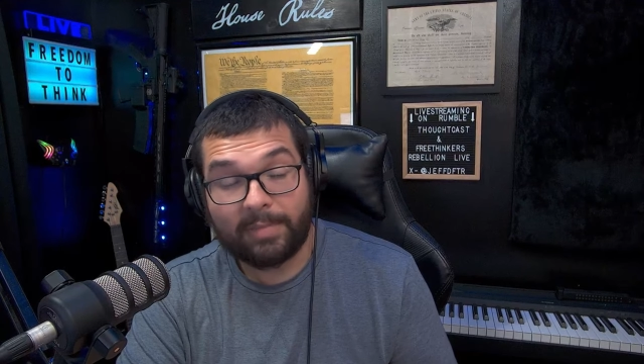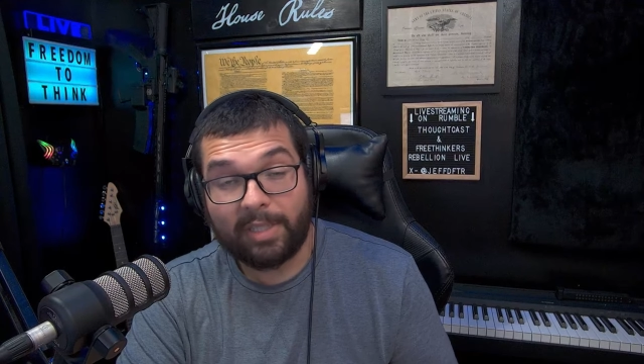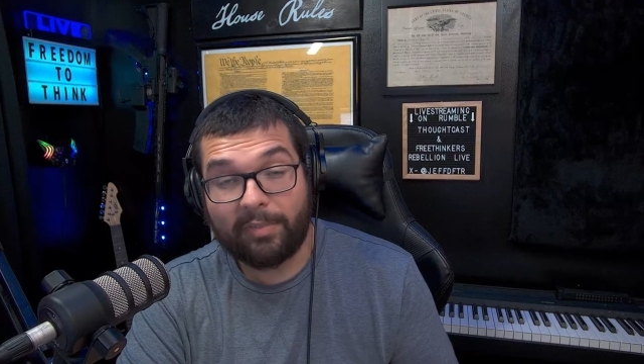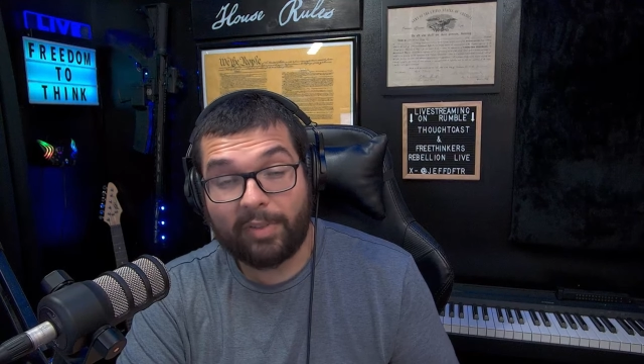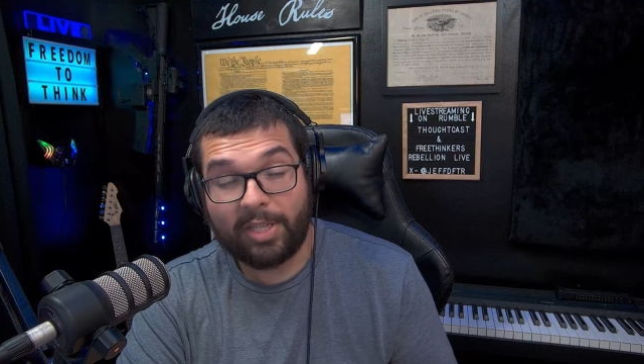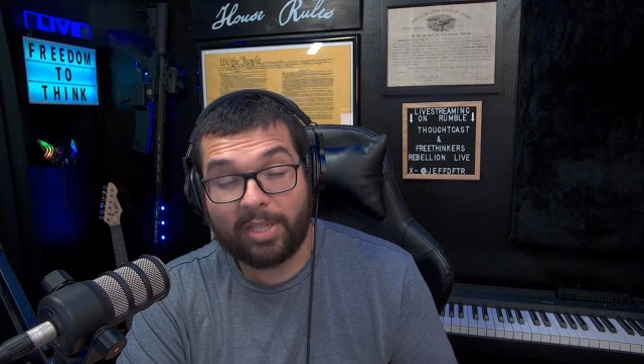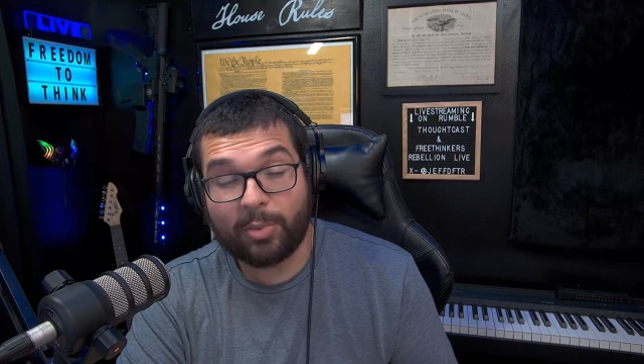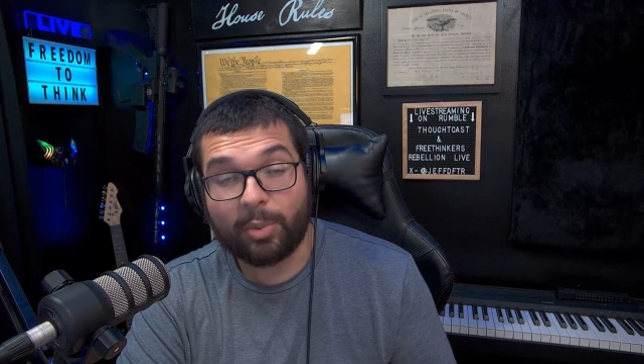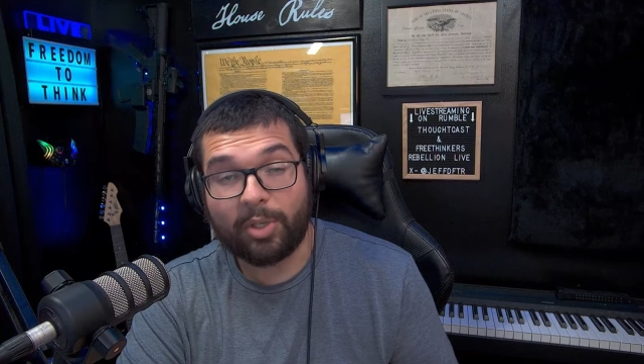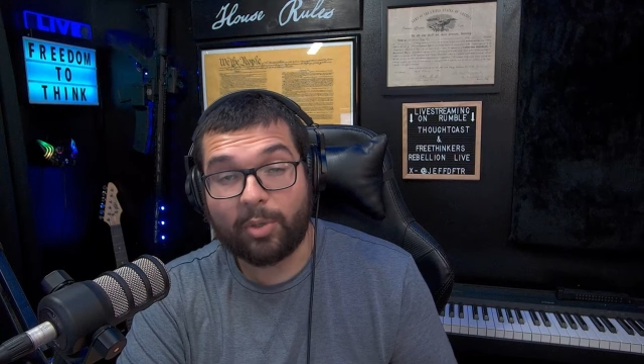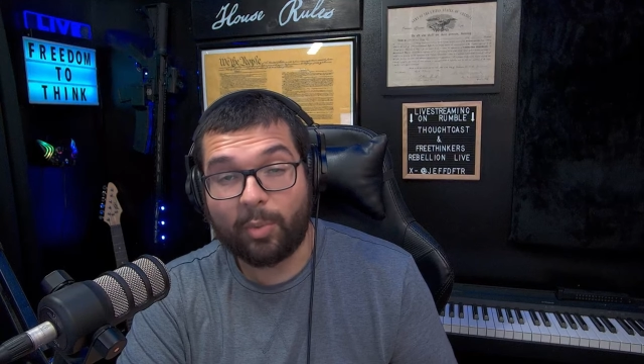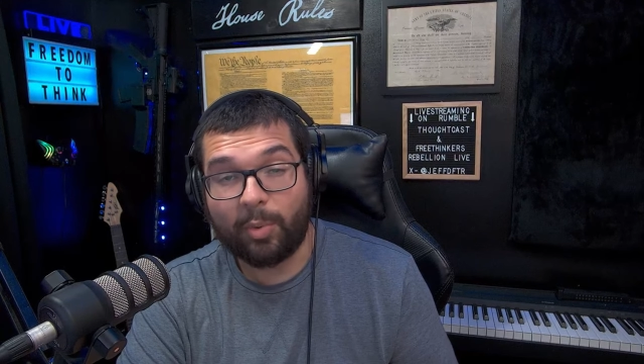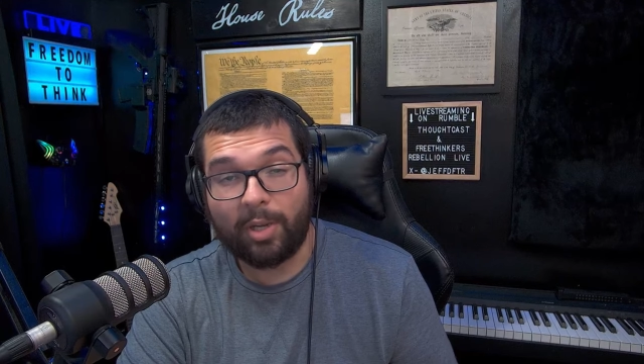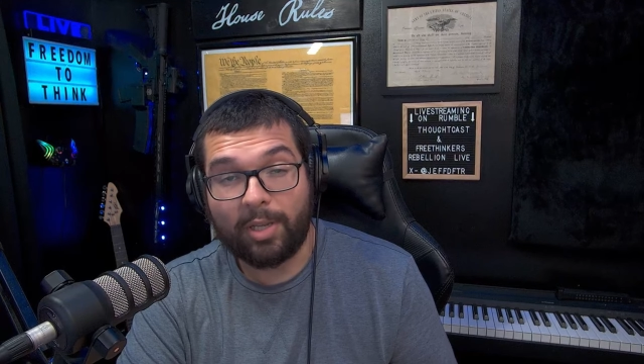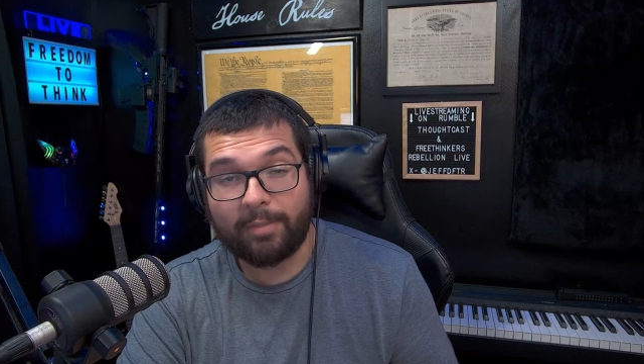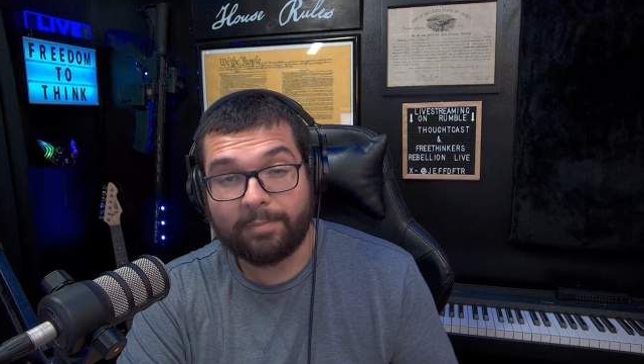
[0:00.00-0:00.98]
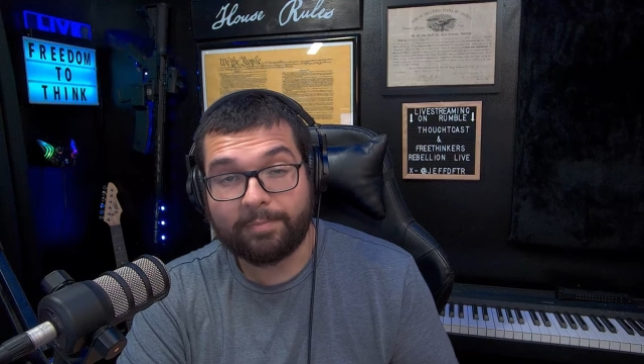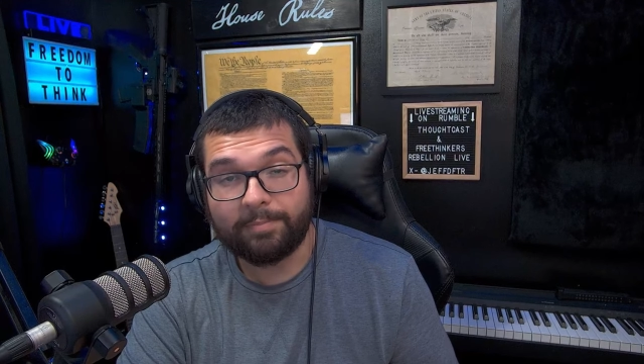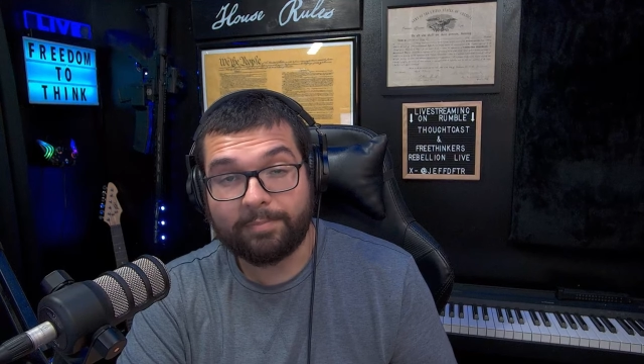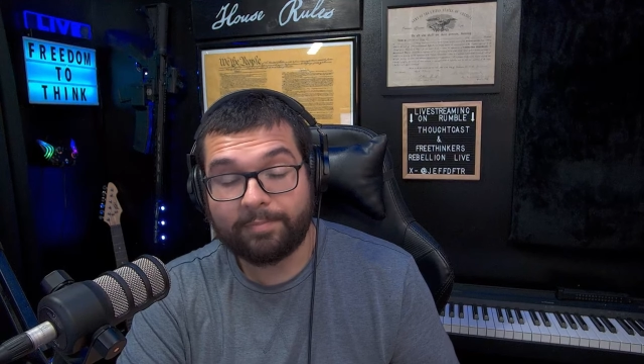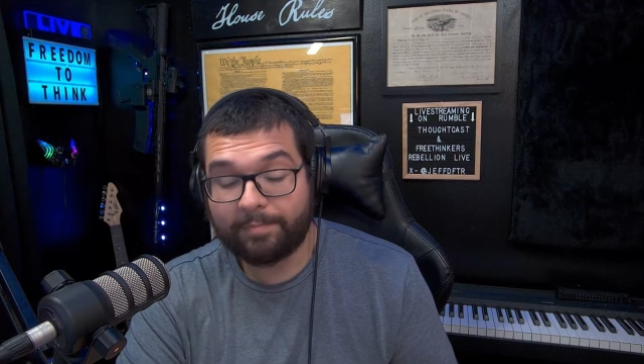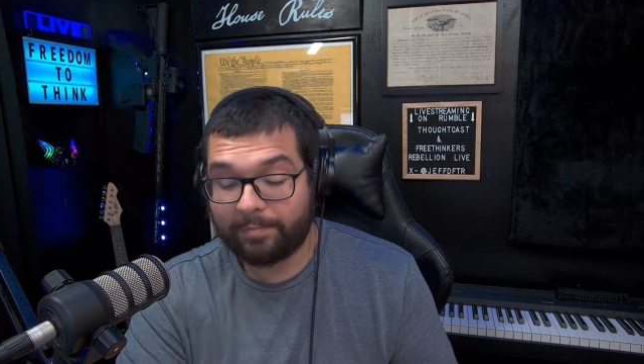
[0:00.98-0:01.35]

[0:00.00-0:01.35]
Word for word: if that's what you want.